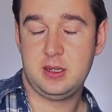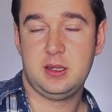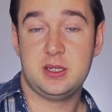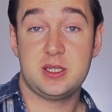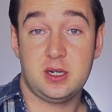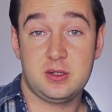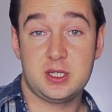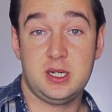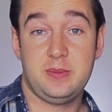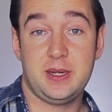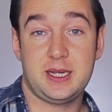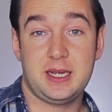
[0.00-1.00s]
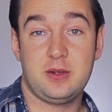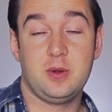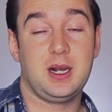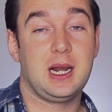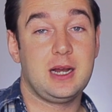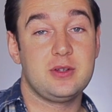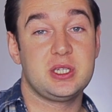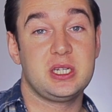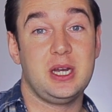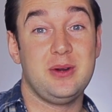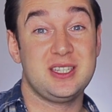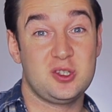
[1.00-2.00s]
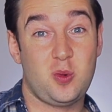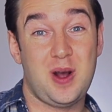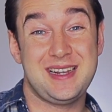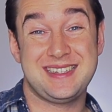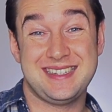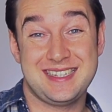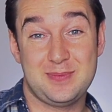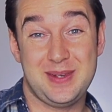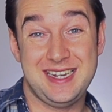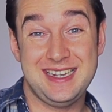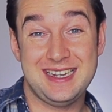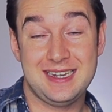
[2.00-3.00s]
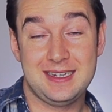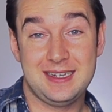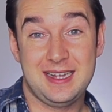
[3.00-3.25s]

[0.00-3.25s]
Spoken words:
This alternate picking will allow us to go at twice the speed